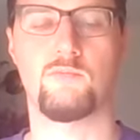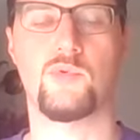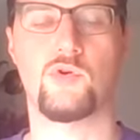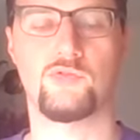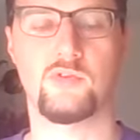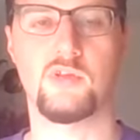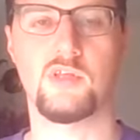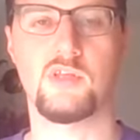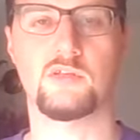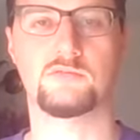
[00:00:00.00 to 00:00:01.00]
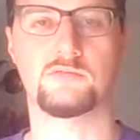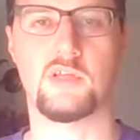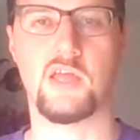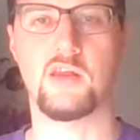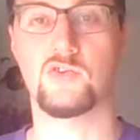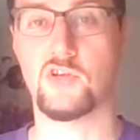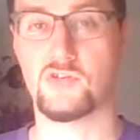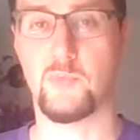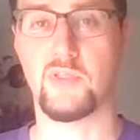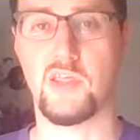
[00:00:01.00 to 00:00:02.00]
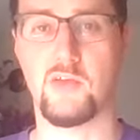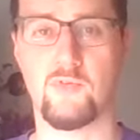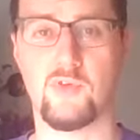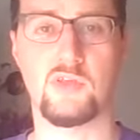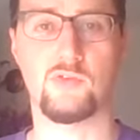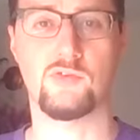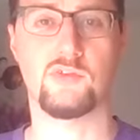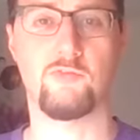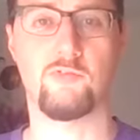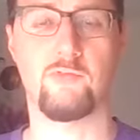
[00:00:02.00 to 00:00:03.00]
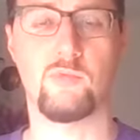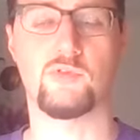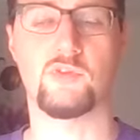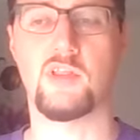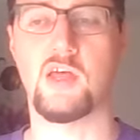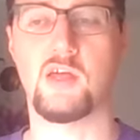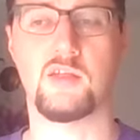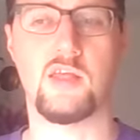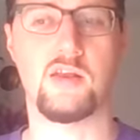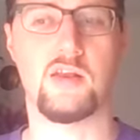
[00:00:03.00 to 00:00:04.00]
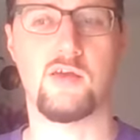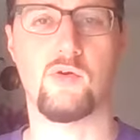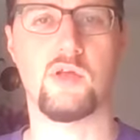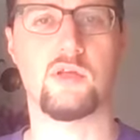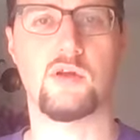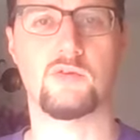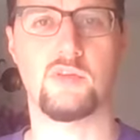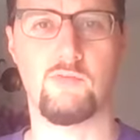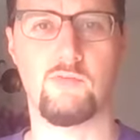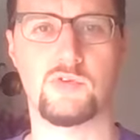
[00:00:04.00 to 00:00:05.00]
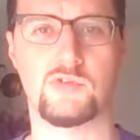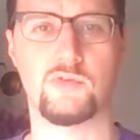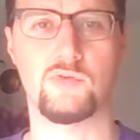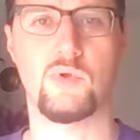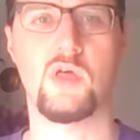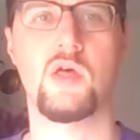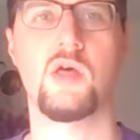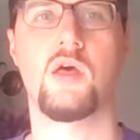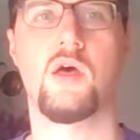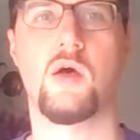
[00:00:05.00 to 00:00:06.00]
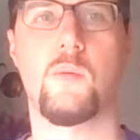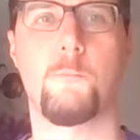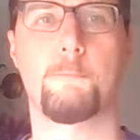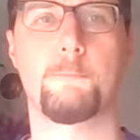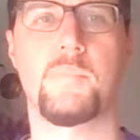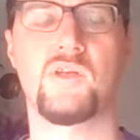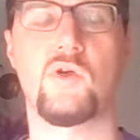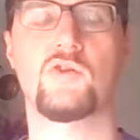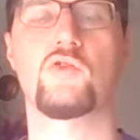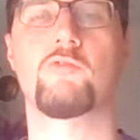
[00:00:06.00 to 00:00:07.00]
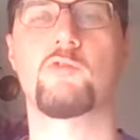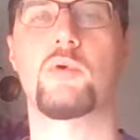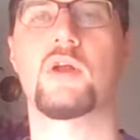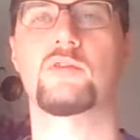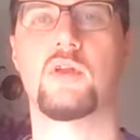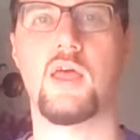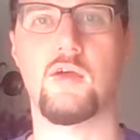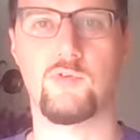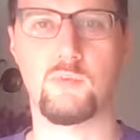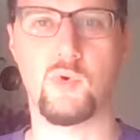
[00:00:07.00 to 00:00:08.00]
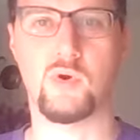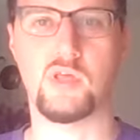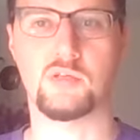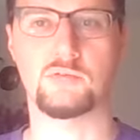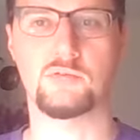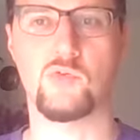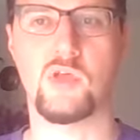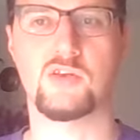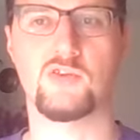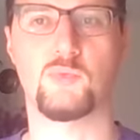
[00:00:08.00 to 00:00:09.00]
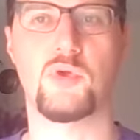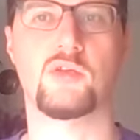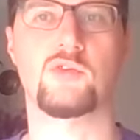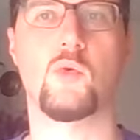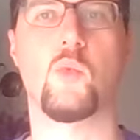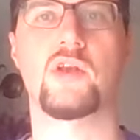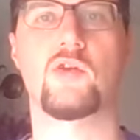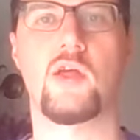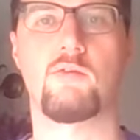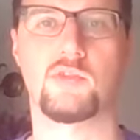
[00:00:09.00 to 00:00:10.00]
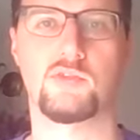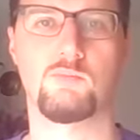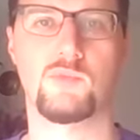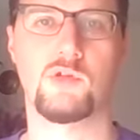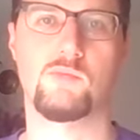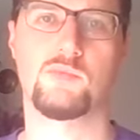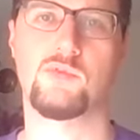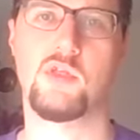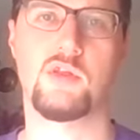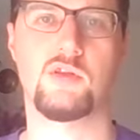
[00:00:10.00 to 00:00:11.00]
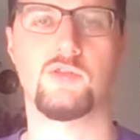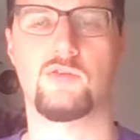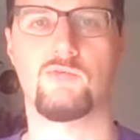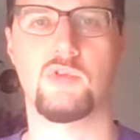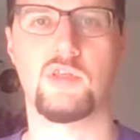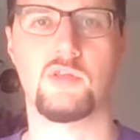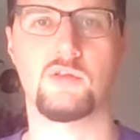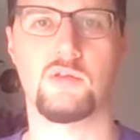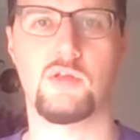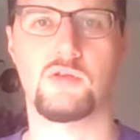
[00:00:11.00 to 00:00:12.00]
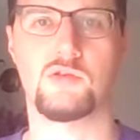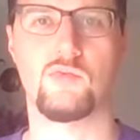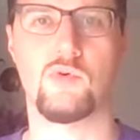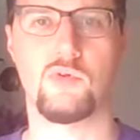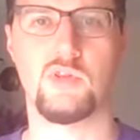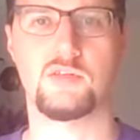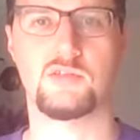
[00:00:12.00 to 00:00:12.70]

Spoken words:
Personally, it kind of changed my life because I used to suffer from those a lot, and now I hardly ever do. But you do have to practice it every morning. You can't just practice it when you're having symptoms, then it doesn't really do a whole lot